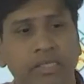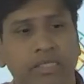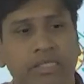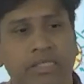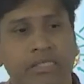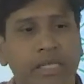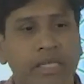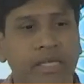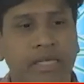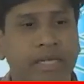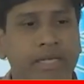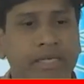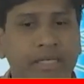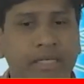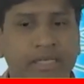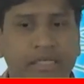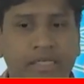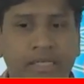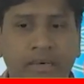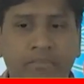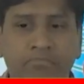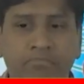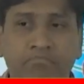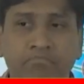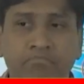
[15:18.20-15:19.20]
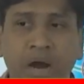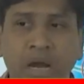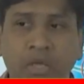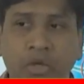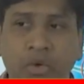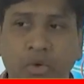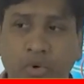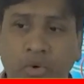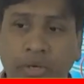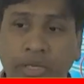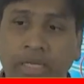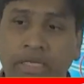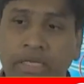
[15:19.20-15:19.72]
they say it is a
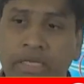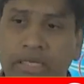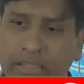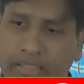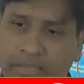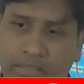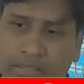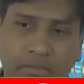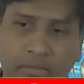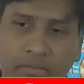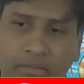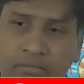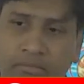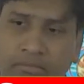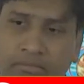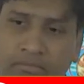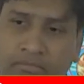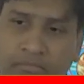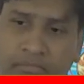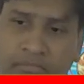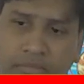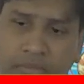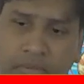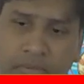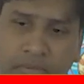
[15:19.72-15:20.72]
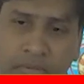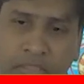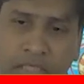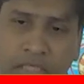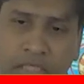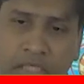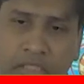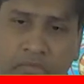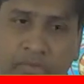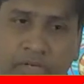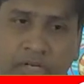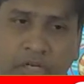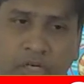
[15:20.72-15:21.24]
bio-inert. That
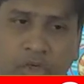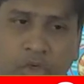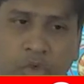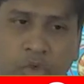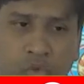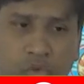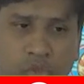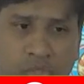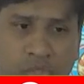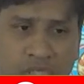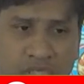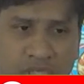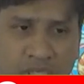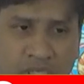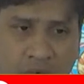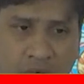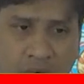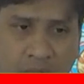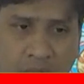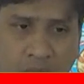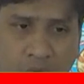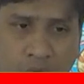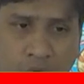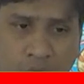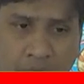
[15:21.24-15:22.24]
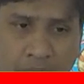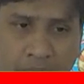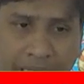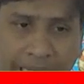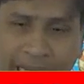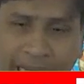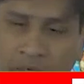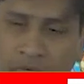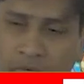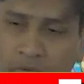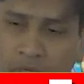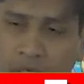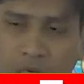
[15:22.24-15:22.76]
is, when it goes inside the body,
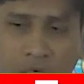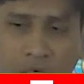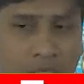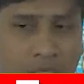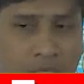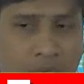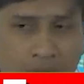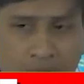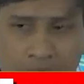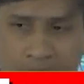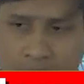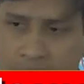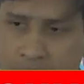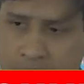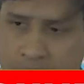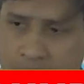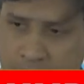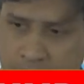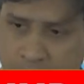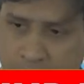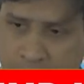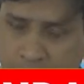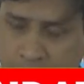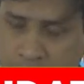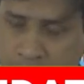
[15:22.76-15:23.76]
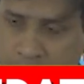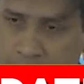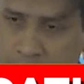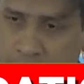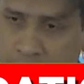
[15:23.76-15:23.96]
it will not react inside the body.